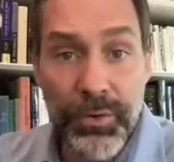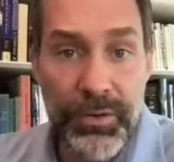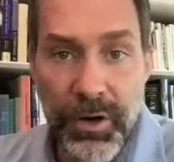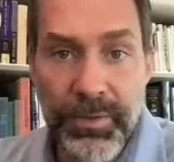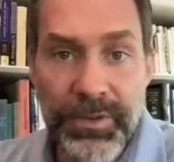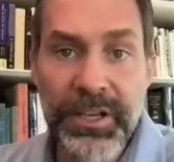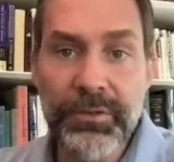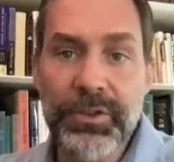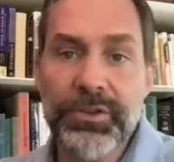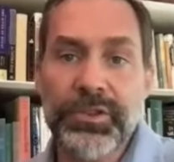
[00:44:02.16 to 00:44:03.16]
carbon
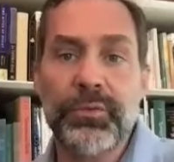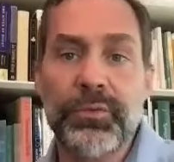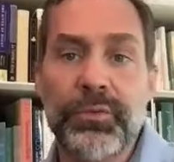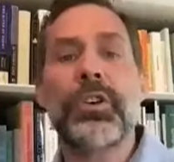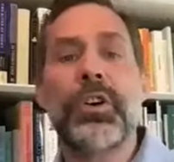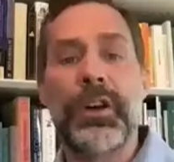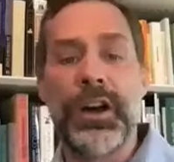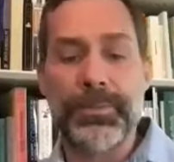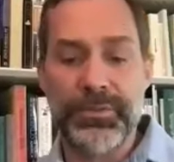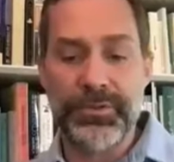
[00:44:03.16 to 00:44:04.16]
sequestration. What are all the
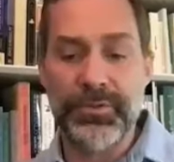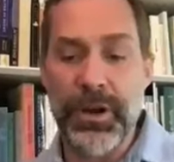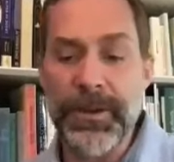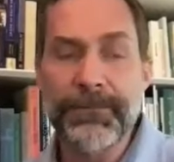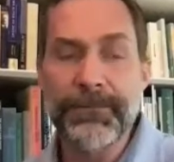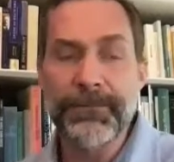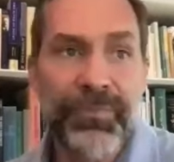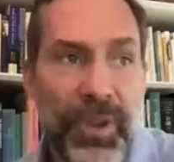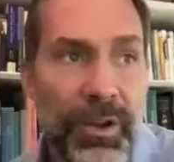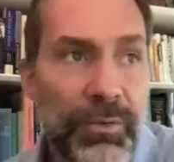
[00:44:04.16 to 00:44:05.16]
options, right?
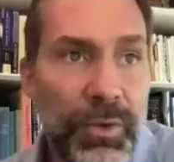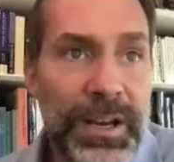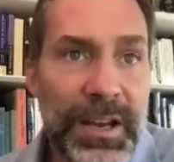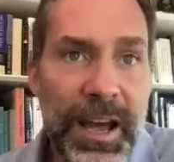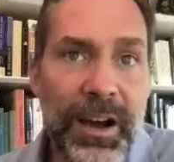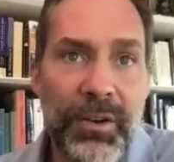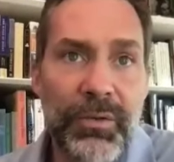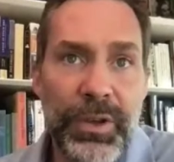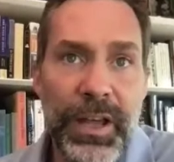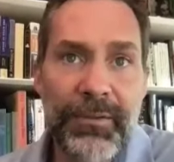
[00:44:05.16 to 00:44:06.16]
Right now, we
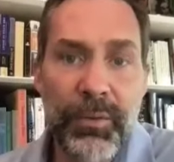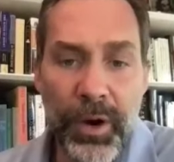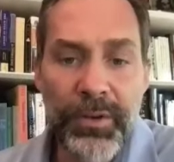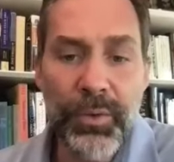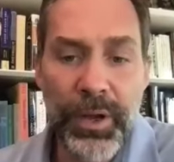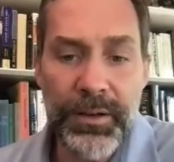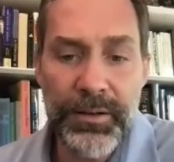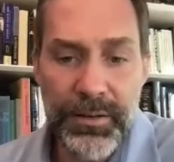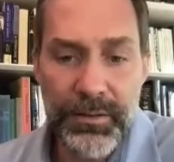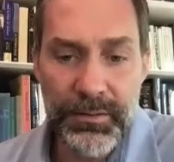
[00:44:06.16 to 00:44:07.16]
have one
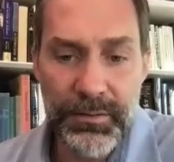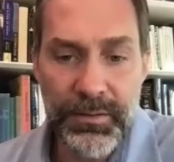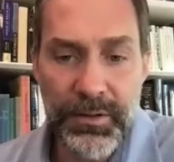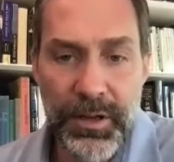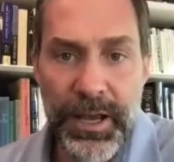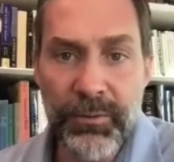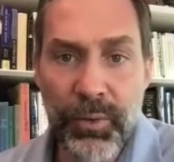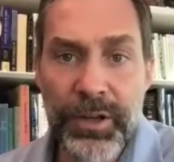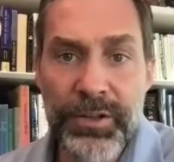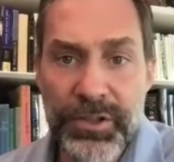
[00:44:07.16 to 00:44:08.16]
wind and
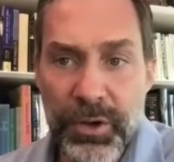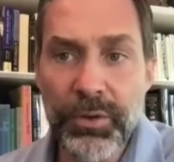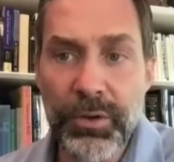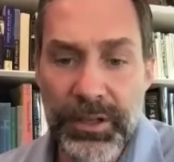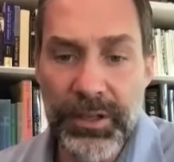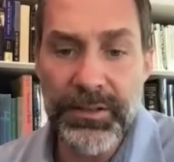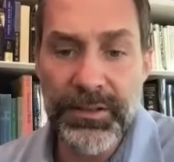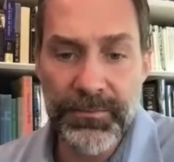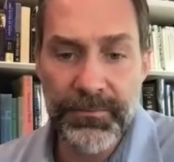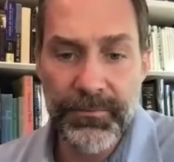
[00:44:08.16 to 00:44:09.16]
one solar
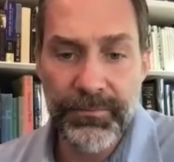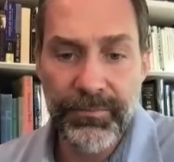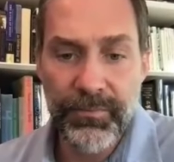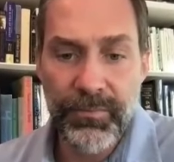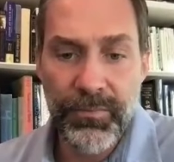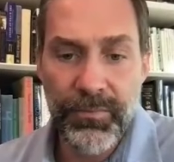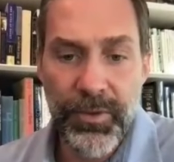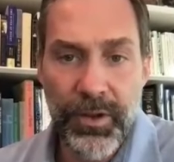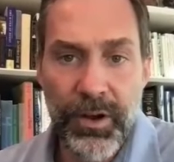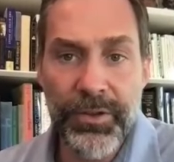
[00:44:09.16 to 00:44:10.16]
lease
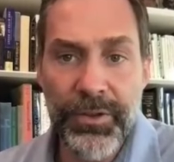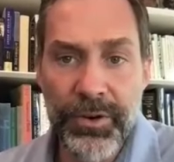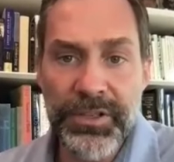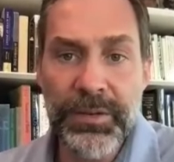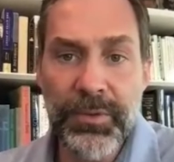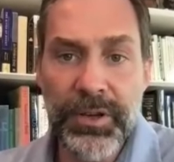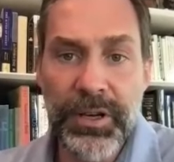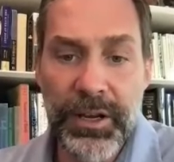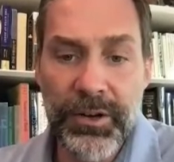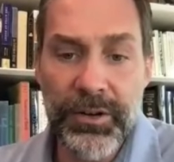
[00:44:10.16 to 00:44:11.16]
on 13
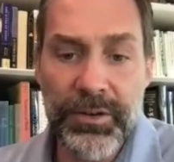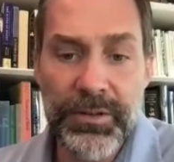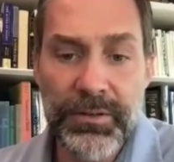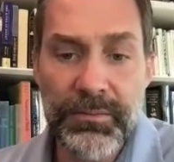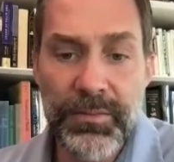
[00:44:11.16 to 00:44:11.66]
million acres